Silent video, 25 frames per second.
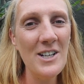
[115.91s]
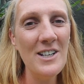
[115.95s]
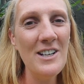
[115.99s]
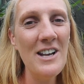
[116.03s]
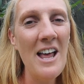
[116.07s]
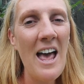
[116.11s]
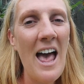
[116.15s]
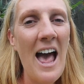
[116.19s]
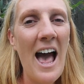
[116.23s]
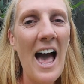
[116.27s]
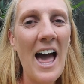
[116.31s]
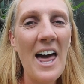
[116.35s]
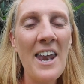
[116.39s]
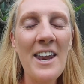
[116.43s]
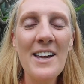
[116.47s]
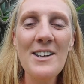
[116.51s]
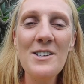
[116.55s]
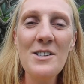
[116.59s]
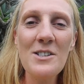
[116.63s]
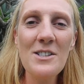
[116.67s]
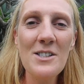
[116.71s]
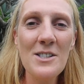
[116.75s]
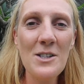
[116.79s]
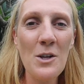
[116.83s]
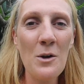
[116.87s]
And I
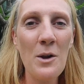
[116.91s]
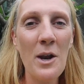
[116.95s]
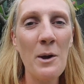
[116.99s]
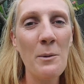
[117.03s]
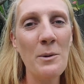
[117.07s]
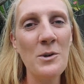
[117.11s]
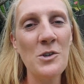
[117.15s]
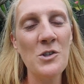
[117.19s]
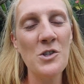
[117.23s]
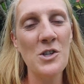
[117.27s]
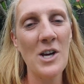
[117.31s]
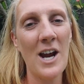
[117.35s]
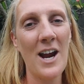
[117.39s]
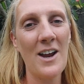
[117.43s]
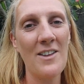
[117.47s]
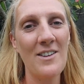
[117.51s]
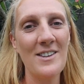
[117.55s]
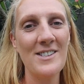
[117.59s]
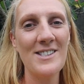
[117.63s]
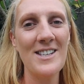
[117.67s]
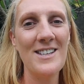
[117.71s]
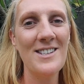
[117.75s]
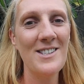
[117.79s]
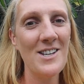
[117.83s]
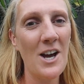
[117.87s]
just thought I would share
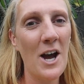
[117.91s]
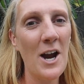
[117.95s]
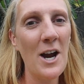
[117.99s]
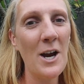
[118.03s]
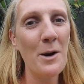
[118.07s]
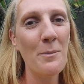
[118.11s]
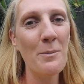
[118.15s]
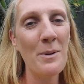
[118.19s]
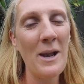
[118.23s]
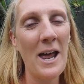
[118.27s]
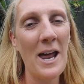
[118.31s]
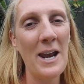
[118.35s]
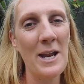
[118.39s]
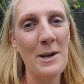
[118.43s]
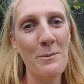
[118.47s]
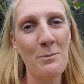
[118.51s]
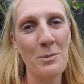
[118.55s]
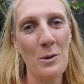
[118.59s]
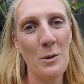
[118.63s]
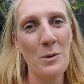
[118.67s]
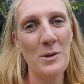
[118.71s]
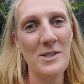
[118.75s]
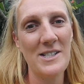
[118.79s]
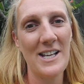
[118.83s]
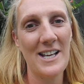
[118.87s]
this entire planning
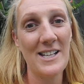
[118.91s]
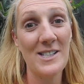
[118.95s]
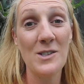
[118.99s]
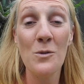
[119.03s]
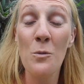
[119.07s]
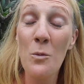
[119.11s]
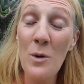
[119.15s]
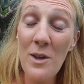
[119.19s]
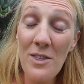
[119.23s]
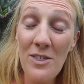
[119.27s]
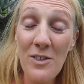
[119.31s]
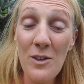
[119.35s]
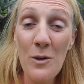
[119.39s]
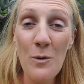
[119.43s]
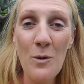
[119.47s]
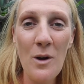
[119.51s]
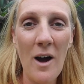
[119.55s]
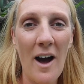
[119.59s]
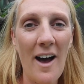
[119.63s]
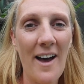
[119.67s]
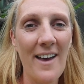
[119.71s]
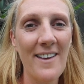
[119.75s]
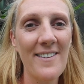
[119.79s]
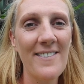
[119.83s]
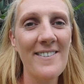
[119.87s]
process with you
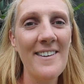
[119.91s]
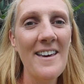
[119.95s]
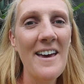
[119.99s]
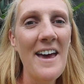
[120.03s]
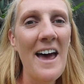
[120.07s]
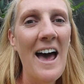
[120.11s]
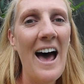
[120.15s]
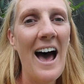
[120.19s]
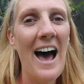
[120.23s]
guys.